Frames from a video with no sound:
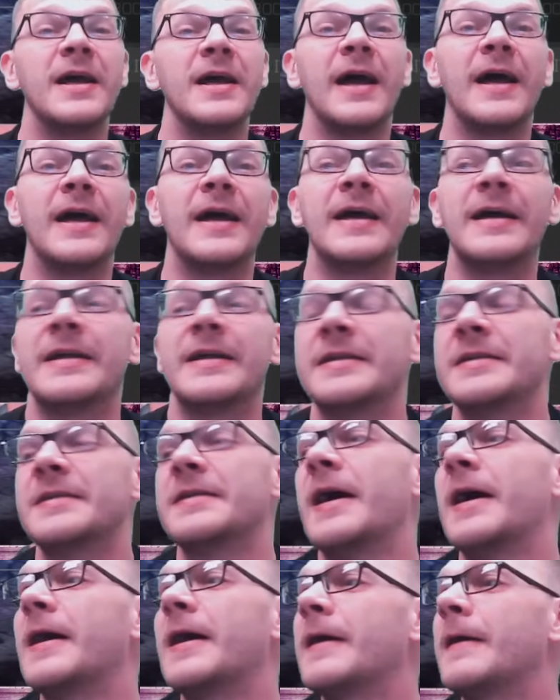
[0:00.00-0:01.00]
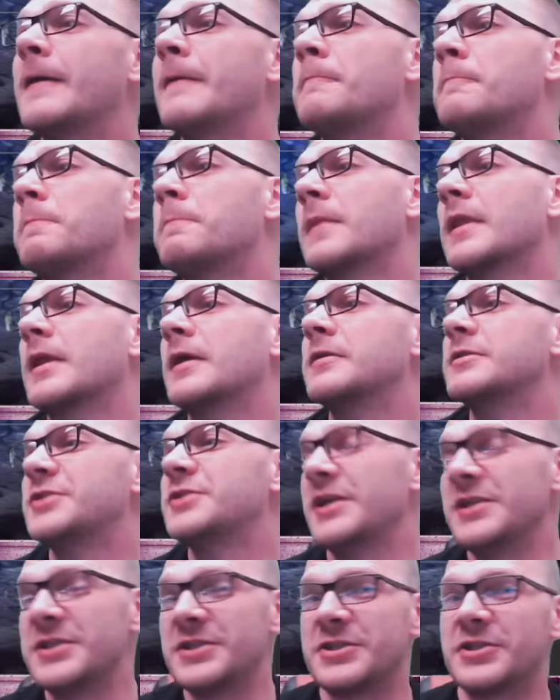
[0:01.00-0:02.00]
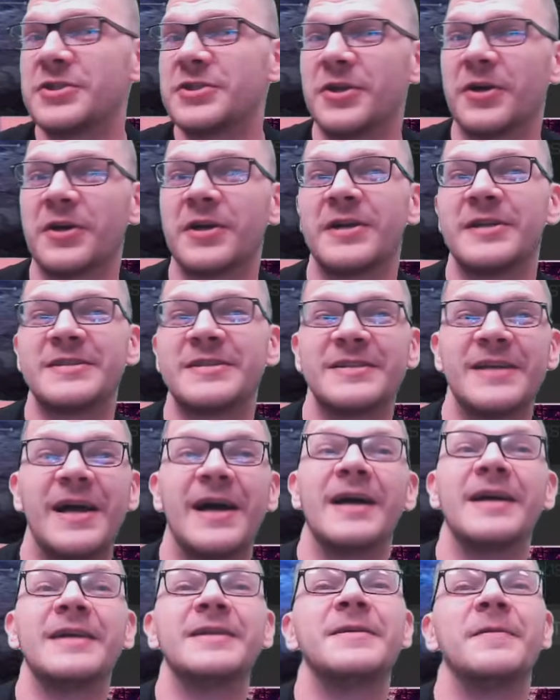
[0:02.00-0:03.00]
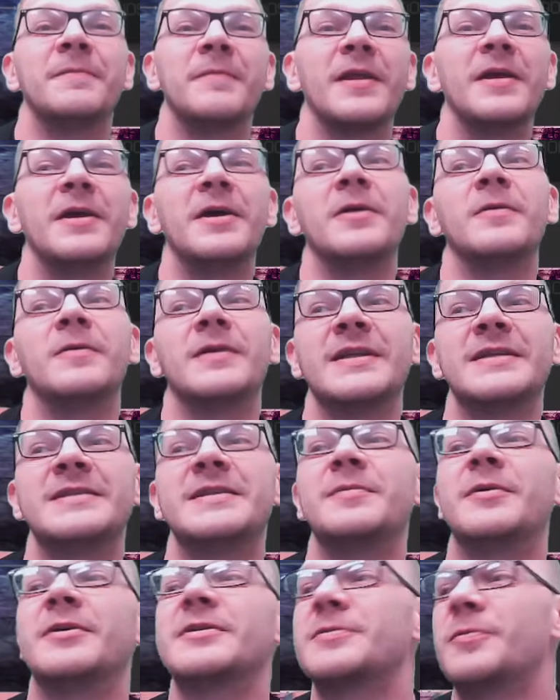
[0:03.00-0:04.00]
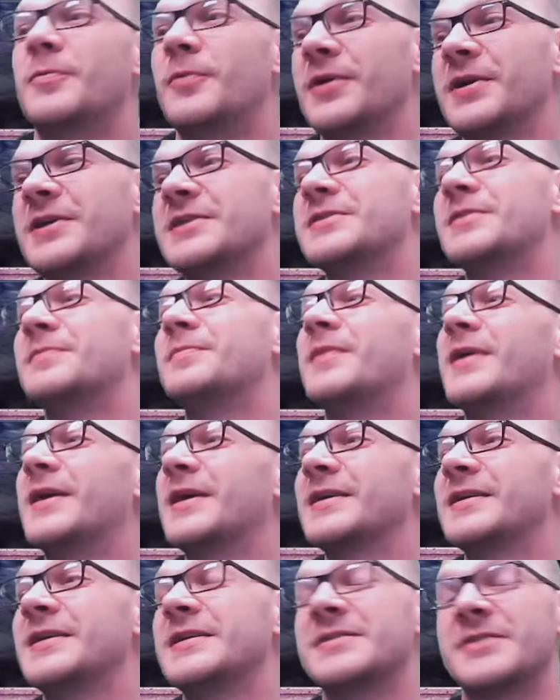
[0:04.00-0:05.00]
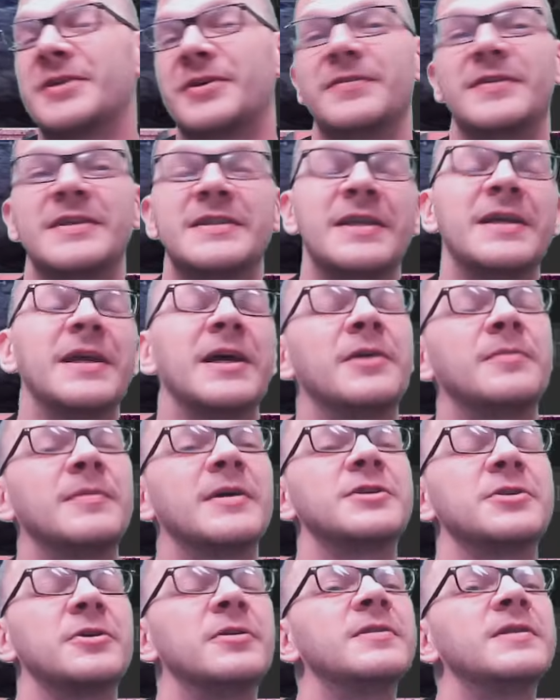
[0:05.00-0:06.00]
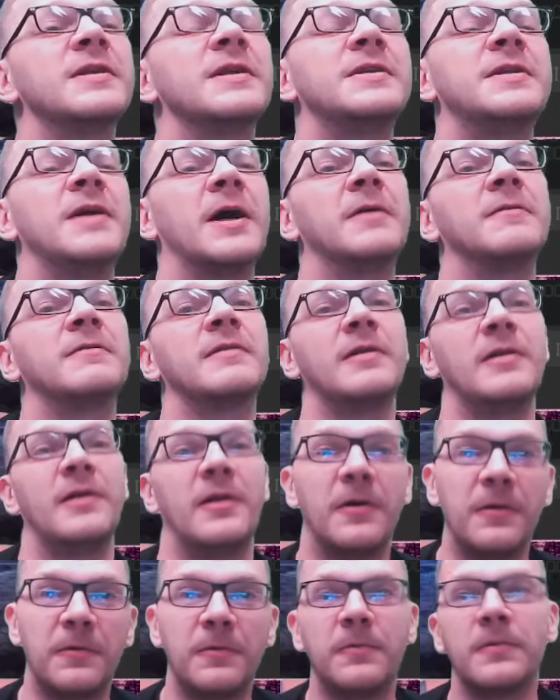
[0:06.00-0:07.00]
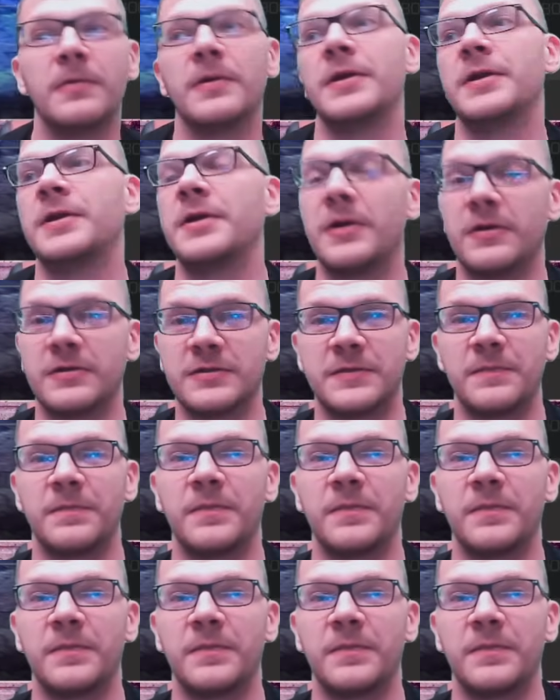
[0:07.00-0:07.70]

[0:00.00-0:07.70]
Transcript: And uh, shocker aside, what is the most worrisome part is obviously how much on the down low it goes.